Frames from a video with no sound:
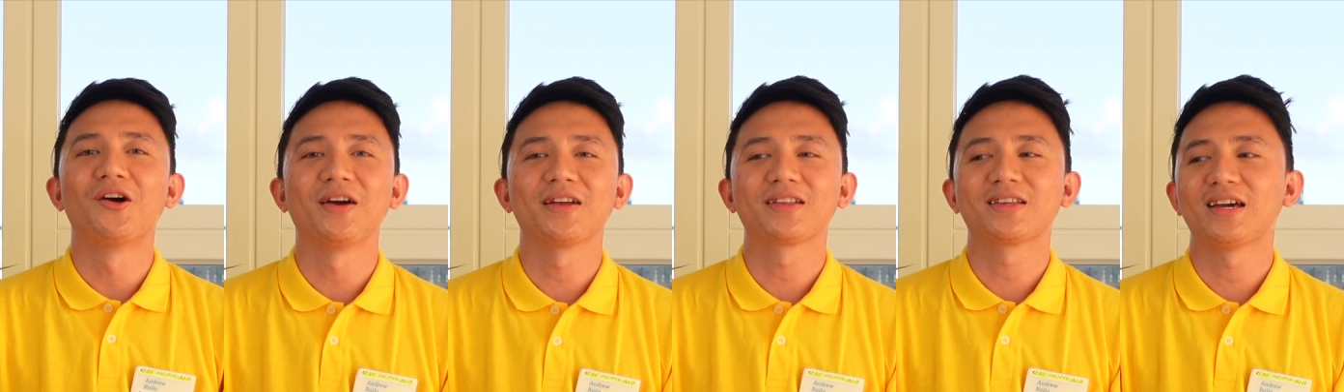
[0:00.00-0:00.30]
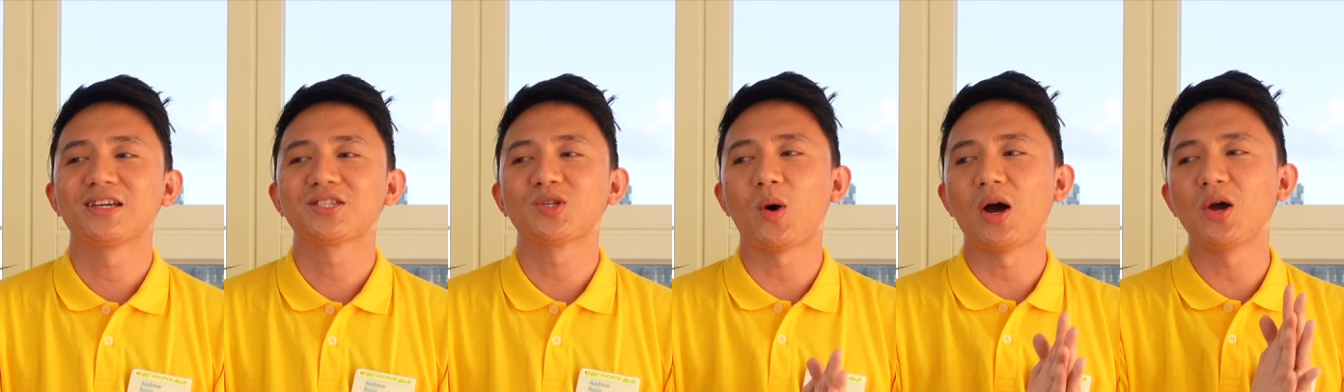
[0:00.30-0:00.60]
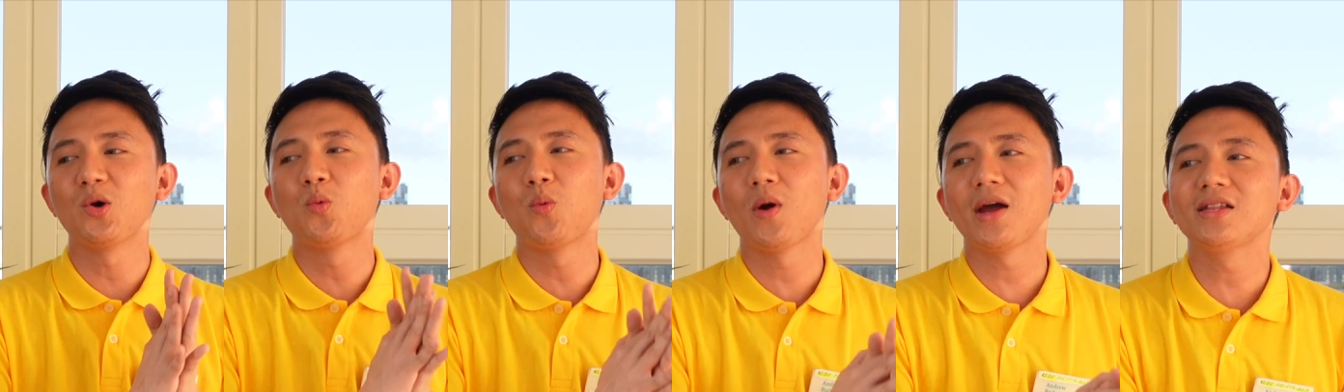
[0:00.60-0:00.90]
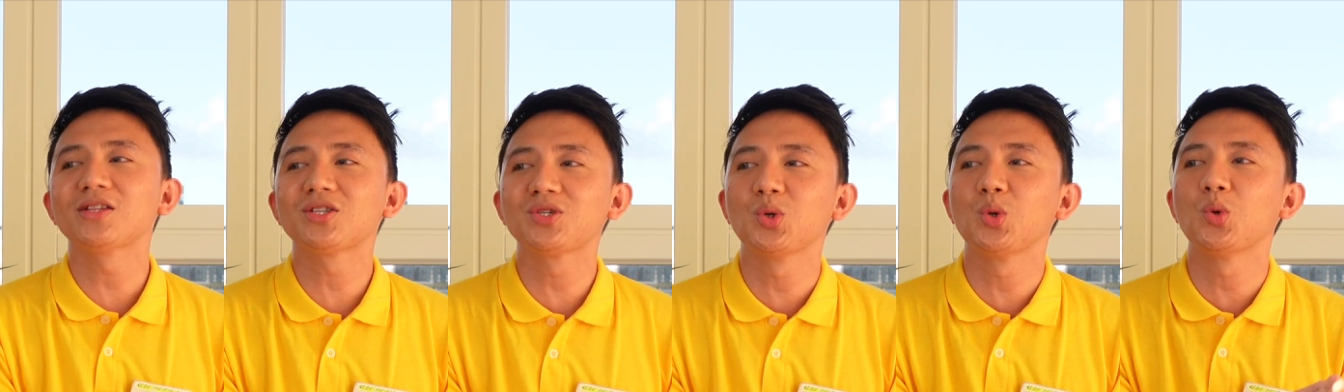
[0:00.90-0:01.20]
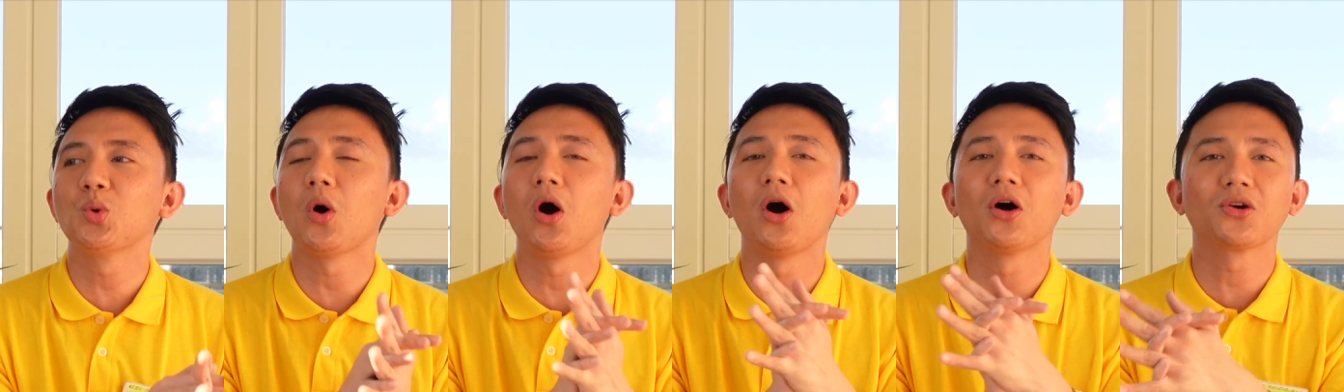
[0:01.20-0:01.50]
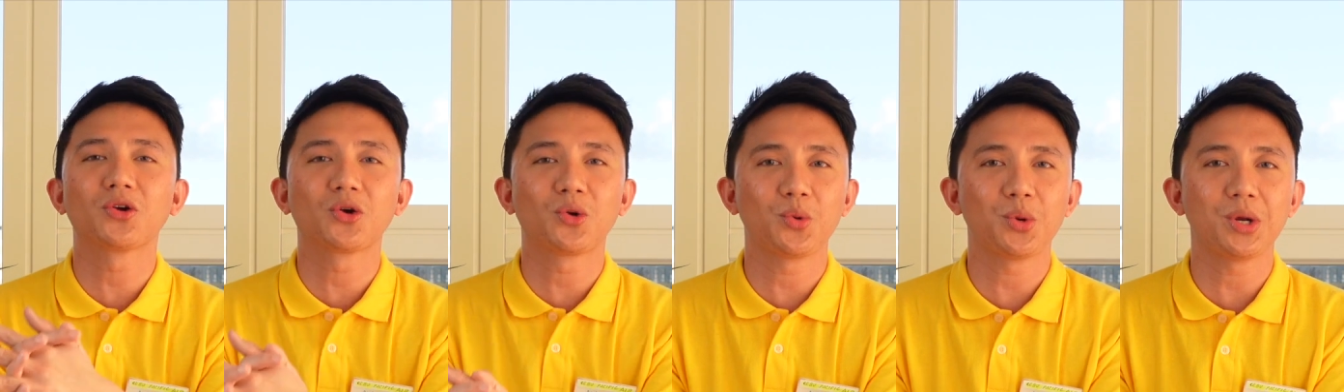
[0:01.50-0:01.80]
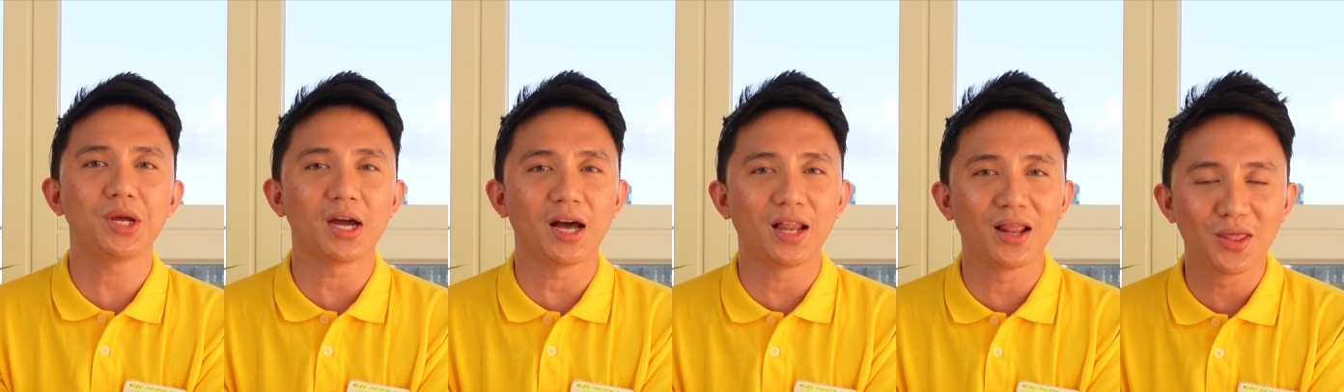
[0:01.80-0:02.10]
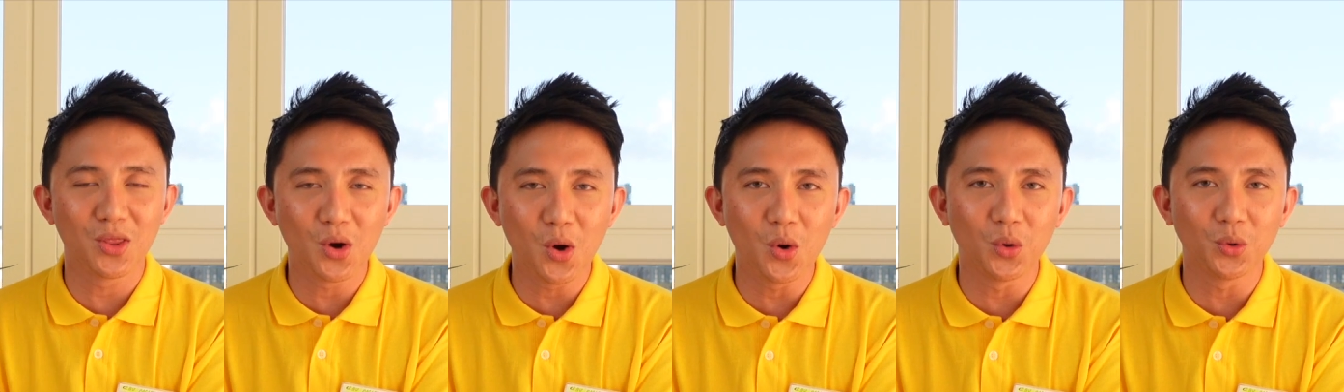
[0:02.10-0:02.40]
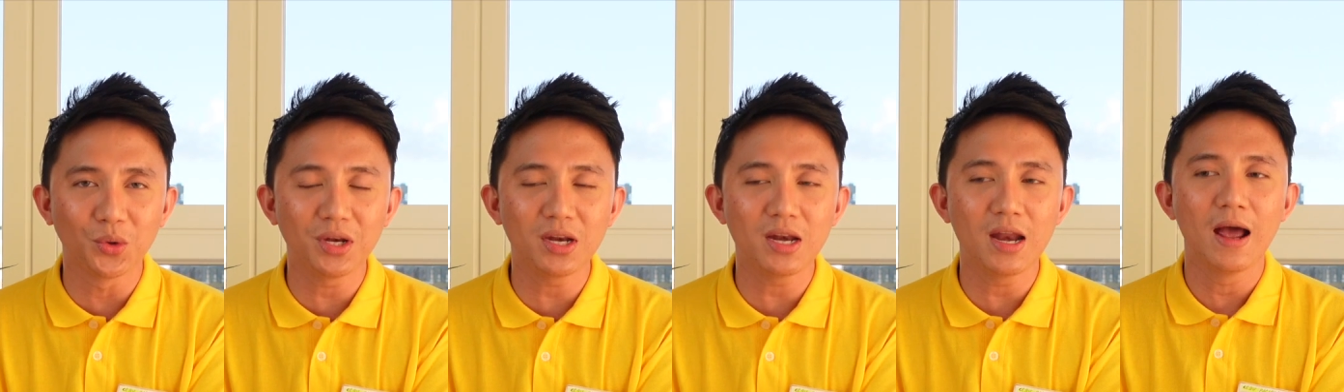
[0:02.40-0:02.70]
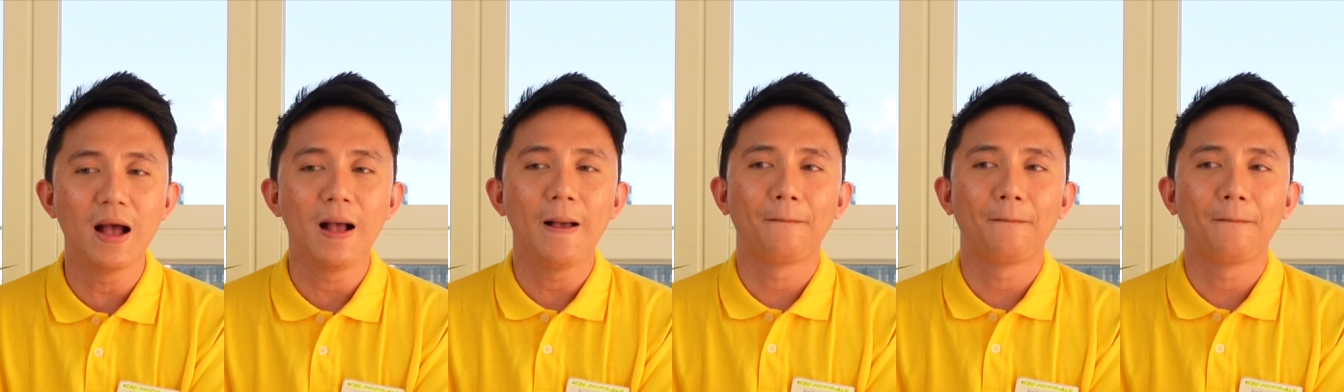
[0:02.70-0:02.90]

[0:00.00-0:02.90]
Alright guys, so I went to Hungary alone